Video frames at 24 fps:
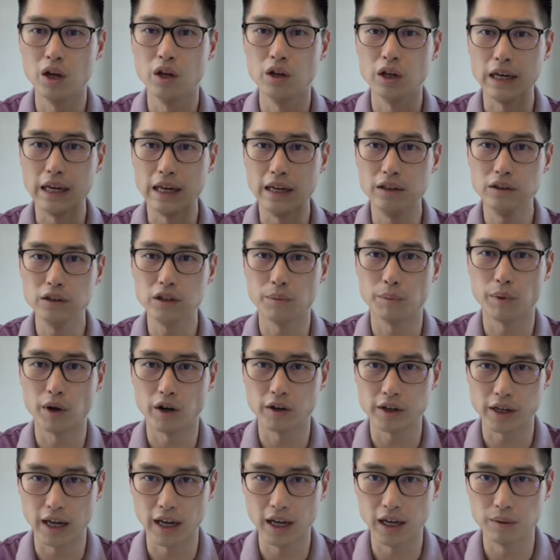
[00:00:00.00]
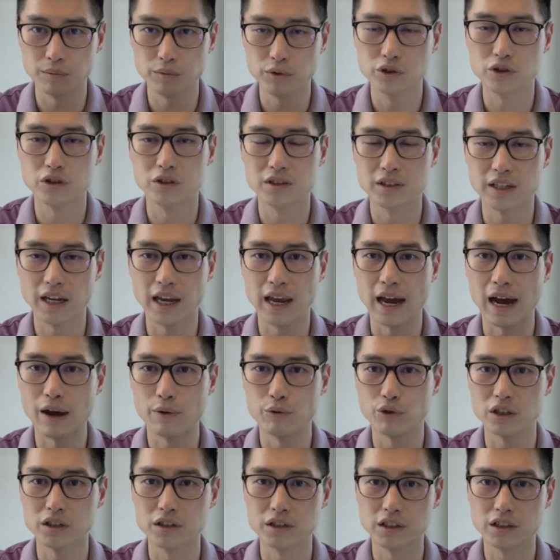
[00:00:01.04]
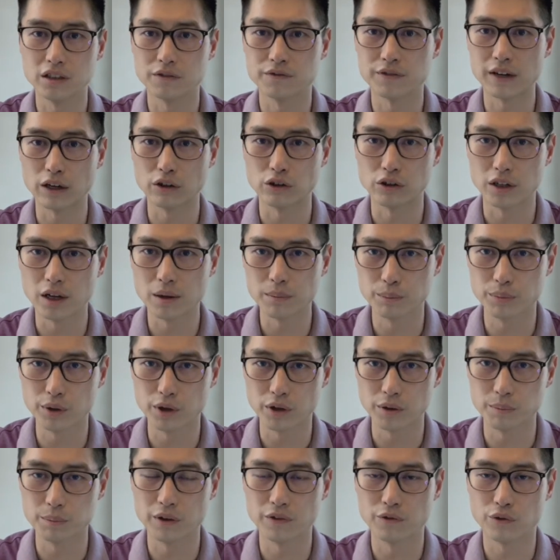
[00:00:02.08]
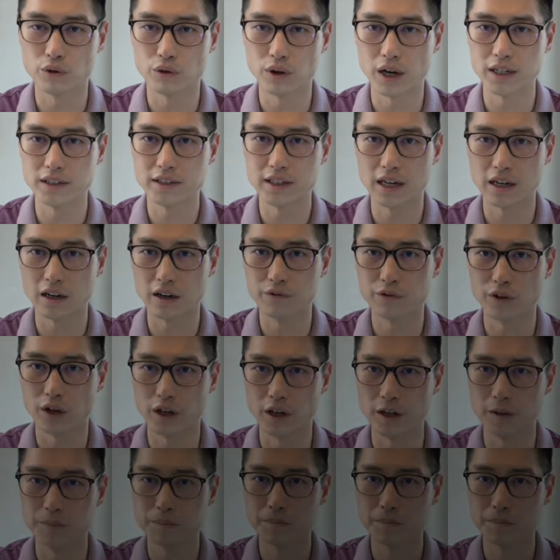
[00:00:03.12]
in the ball game to say, I want to see the final number before I sign off on it.